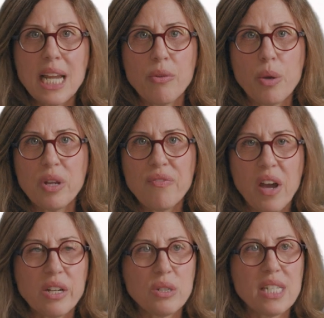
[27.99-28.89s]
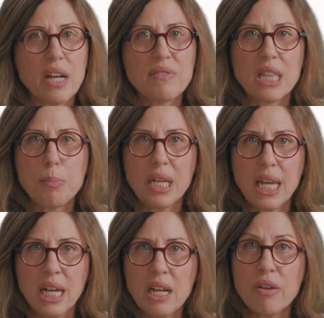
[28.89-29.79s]
now that we find ourselves at the
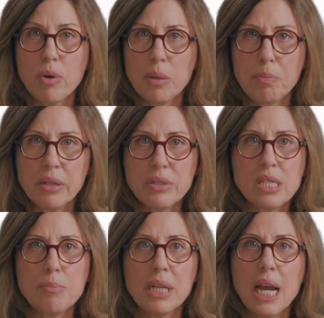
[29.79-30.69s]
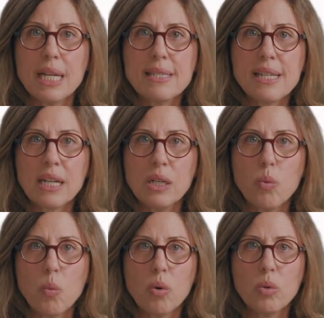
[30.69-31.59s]
beginning of what appears to be a second
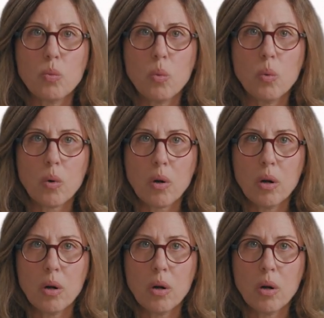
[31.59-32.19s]
world war.